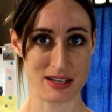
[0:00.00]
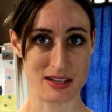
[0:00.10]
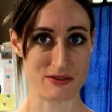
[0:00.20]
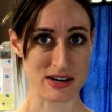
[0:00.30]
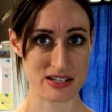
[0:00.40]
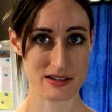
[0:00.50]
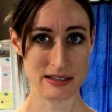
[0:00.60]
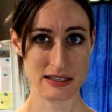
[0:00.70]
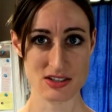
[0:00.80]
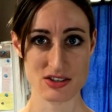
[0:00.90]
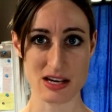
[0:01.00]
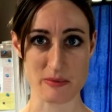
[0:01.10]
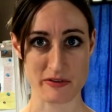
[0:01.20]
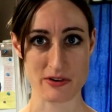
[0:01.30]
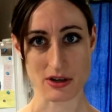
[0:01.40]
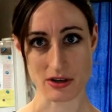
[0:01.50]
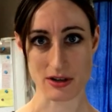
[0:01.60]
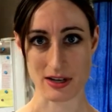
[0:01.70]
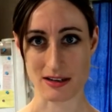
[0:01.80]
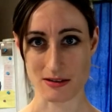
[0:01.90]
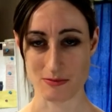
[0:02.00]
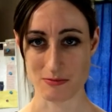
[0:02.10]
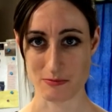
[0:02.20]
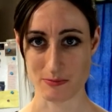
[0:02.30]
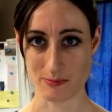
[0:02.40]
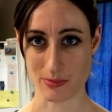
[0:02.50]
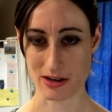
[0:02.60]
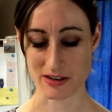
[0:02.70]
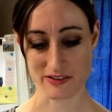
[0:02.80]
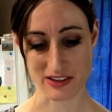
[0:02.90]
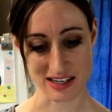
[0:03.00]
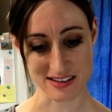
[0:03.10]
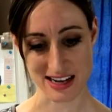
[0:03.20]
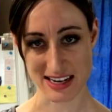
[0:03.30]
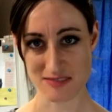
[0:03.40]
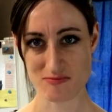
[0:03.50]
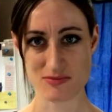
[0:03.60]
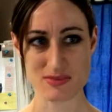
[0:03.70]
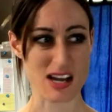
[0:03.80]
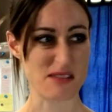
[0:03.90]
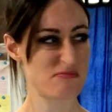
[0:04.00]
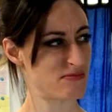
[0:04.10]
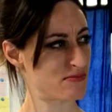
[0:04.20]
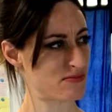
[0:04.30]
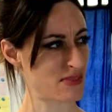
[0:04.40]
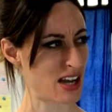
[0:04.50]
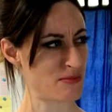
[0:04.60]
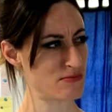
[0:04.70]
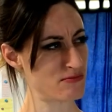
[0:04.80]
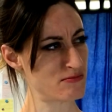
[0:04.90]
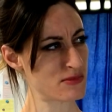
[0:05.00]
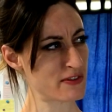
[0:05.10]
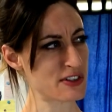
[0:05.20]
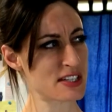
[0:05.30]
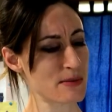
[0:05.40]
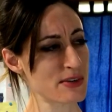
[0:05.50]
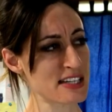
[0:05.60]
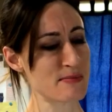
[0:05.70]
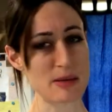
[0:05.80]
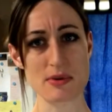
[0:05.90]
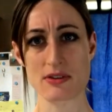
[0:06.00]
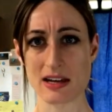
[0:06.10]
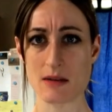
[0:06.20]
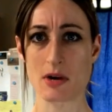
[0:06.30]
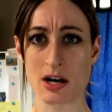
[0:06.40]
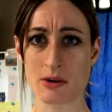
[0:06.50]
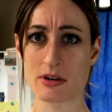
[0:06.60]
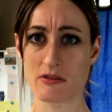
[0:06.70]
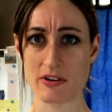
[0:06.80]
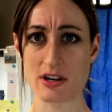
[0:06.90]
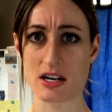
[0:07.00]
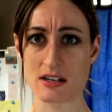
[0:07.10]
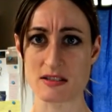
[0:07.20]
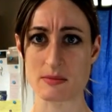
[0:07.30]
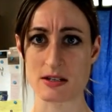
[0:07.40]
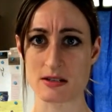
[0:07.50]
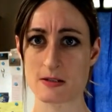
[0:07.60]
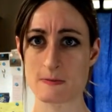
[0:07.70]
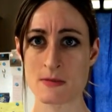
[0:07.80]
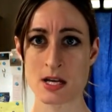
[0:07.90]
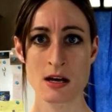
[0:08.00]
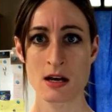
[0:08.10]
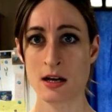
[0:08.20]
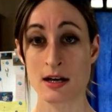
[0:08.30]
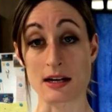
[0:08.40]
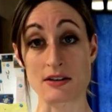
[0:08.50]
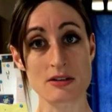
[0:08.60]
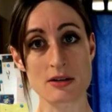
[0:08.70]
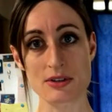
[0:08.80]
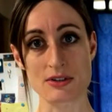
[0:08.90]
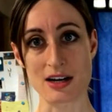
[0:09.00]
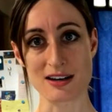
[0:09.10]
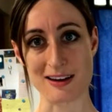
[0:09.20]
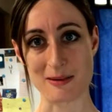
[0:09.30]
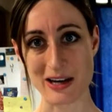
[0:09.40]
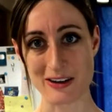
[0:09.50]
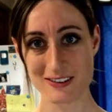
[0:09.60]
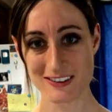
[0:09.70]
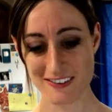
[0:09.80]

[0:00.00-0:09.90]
in the restaurant industry, I prefer the cooking part of things. I'm, for some reason, people think I'm awkward in front of customers. I don't know what they're talking about.